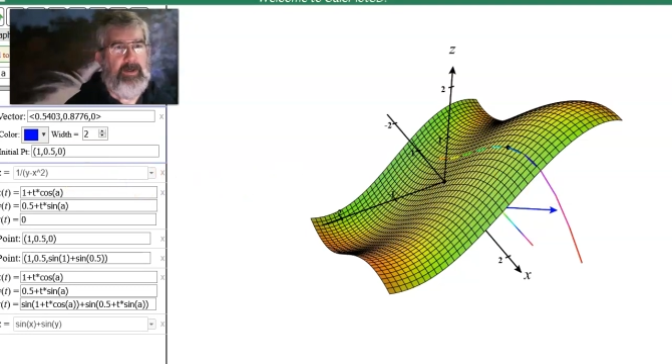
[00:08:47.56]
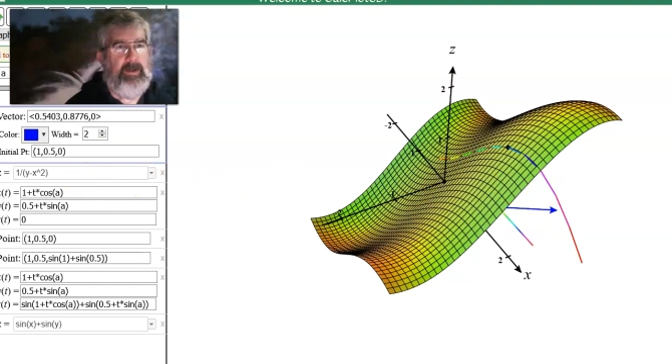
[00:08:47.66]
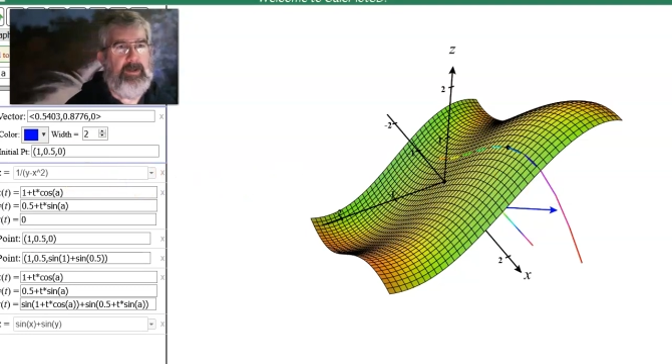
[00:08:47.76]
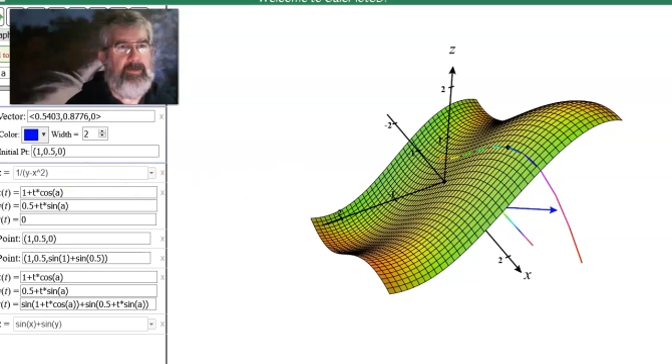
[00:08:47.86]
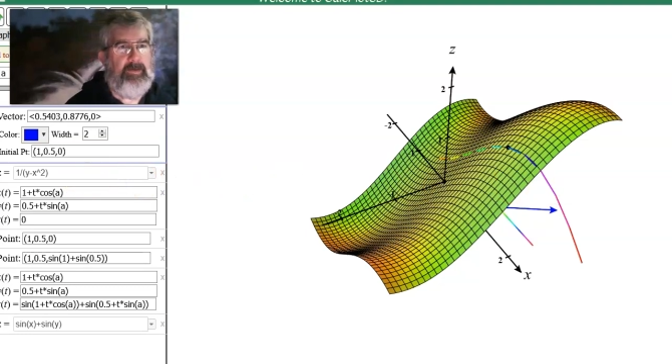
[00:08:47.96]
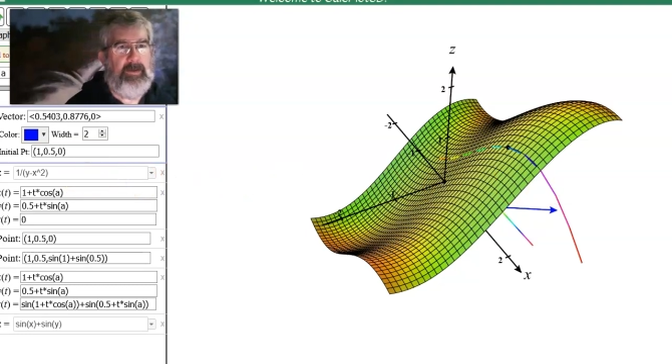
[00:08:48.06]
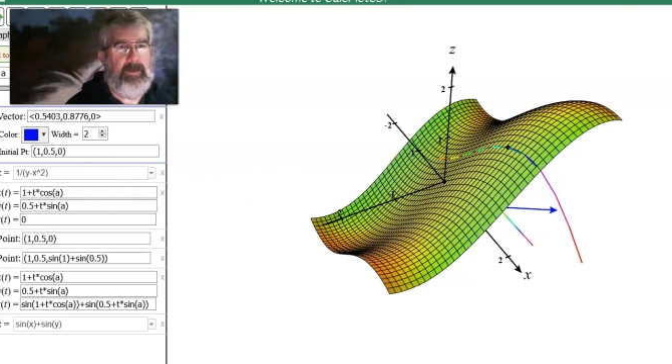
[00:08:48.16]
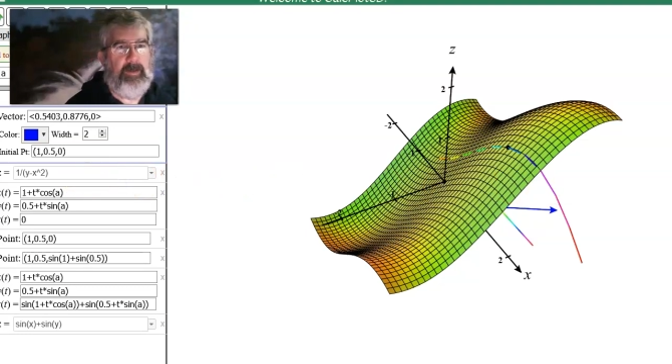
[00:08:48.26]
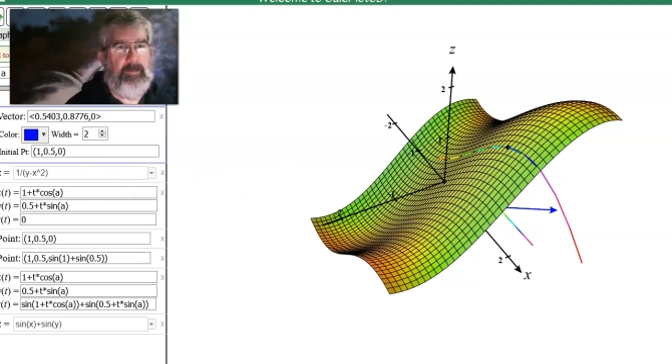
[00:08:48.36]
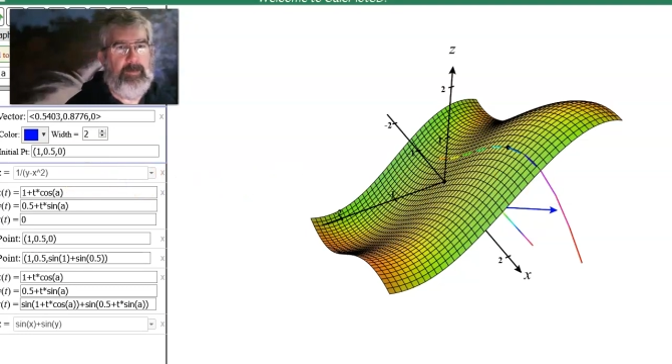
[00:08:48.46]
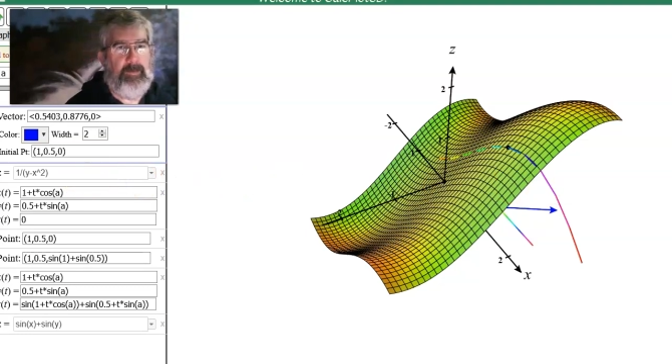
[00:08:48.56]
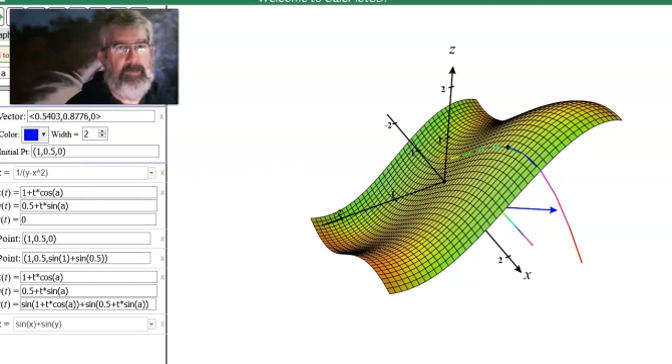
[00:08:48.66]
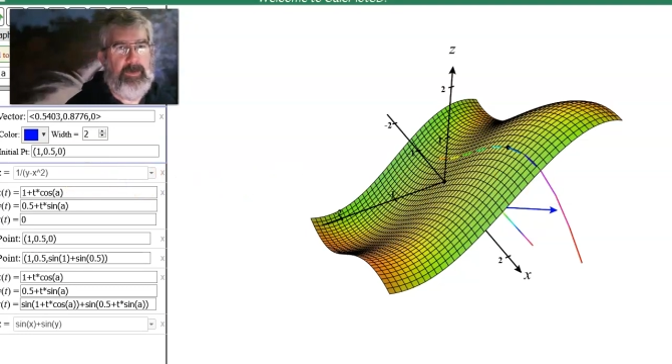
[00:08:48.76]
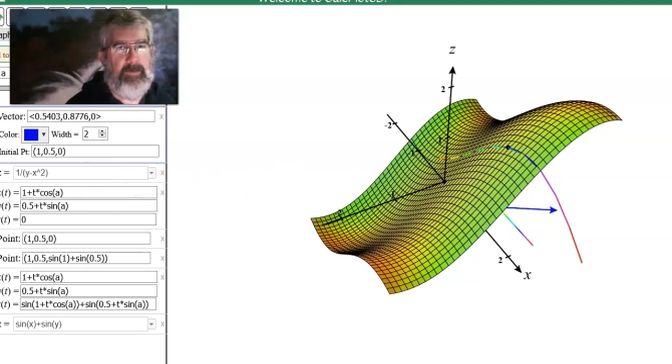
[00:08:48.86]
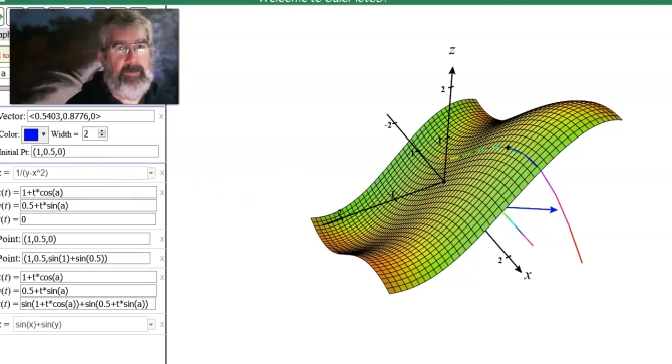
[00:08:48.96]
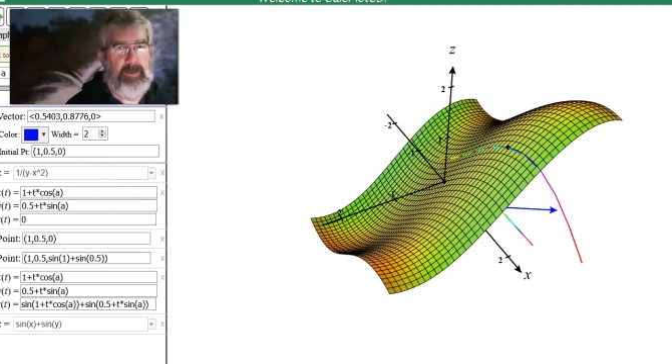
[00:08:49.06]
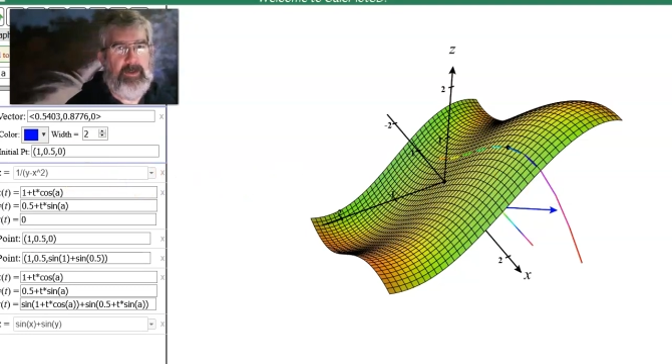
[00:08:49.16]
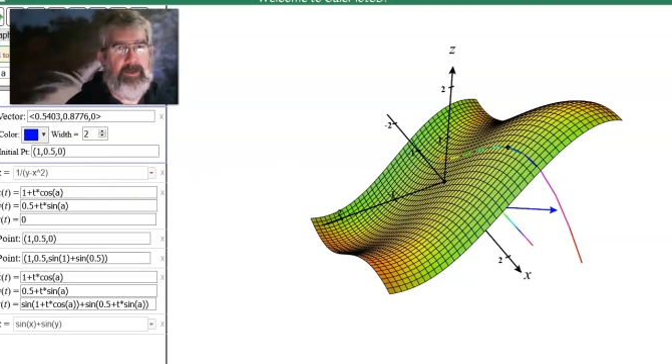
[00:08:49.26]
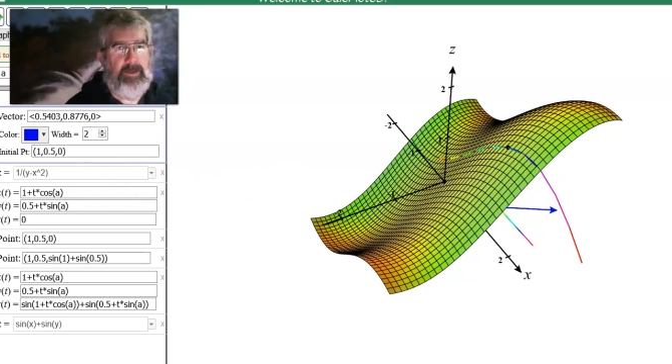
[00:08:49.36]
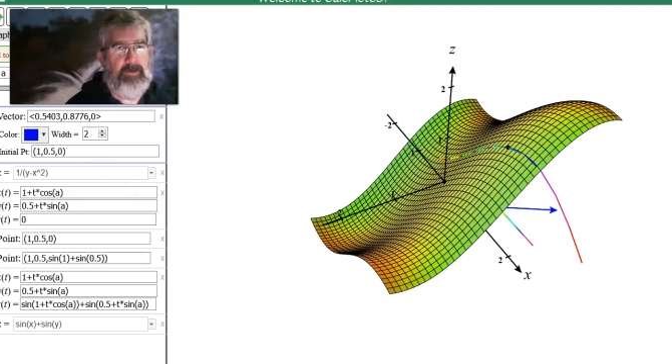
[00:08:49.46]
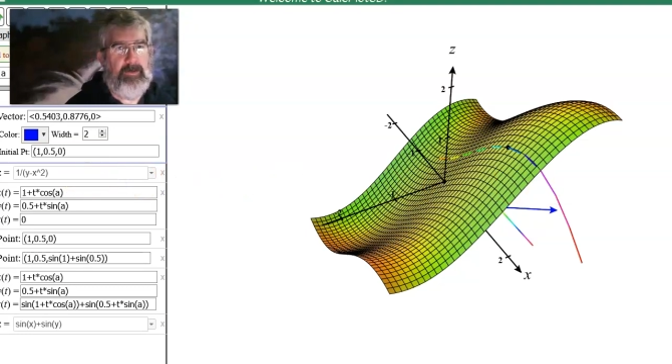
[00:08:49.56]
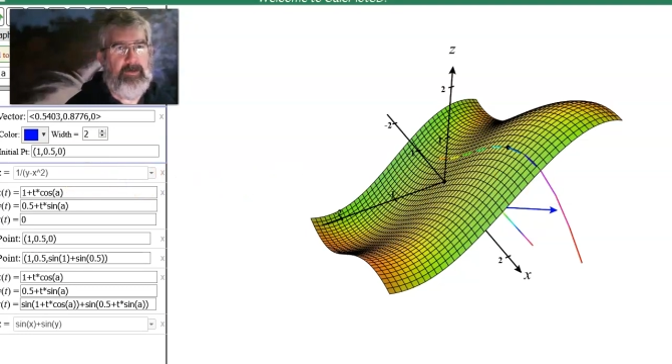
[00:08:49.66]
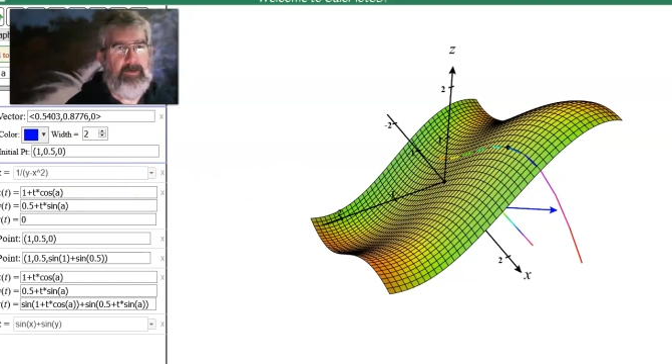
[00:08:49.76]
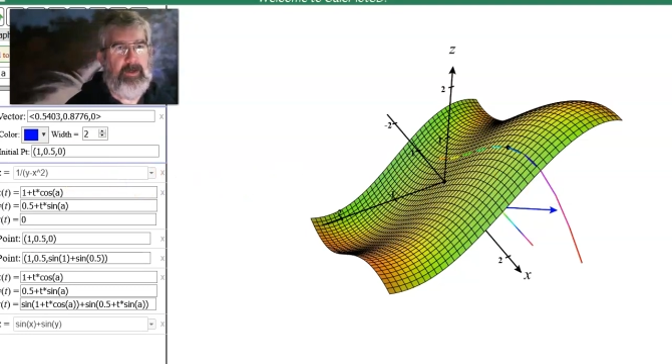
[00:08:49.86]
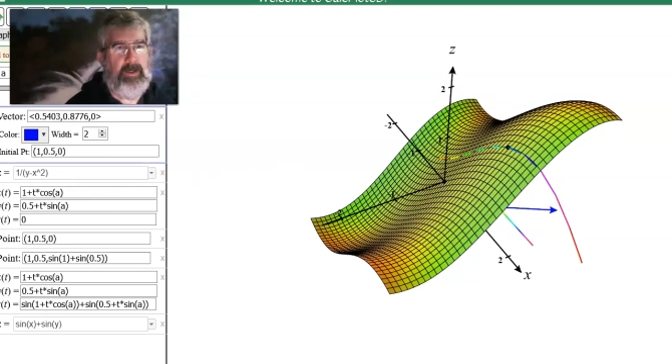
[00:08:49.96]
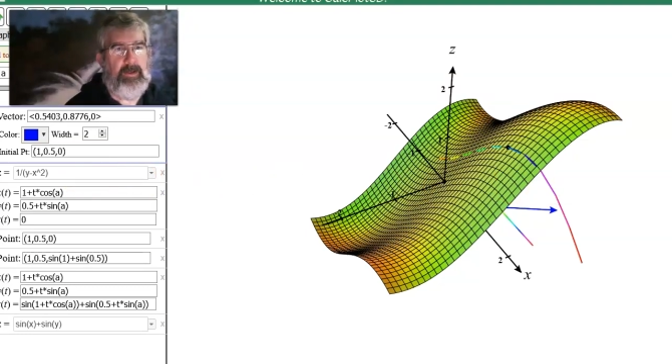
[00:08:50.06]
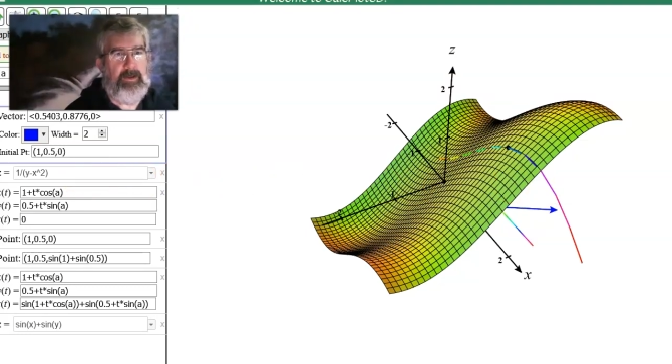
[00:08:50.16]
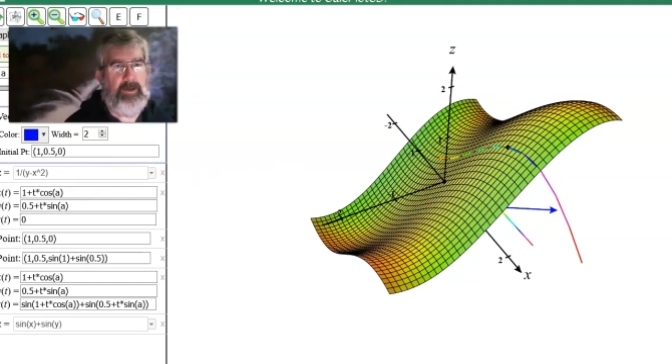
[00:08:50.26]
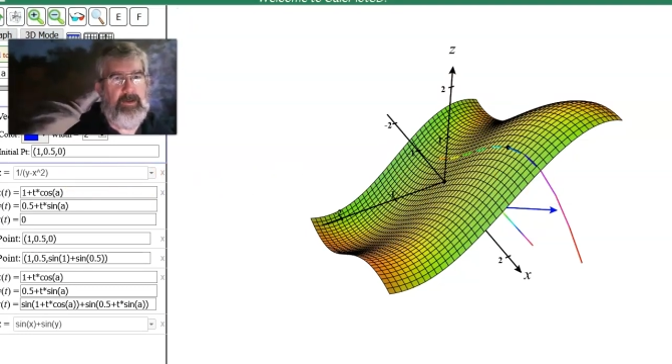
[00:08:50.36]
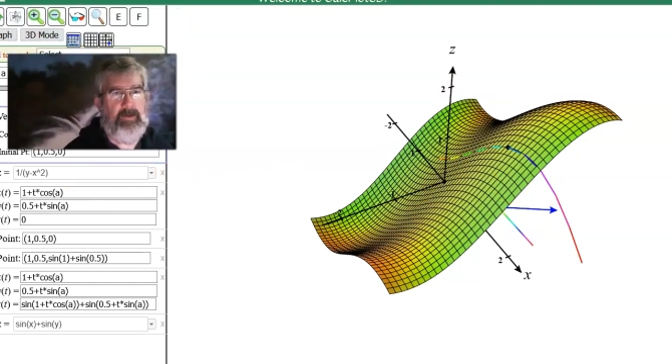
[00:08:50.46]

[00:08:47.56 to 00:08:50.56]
let's see, I'll move my face again here so that I can get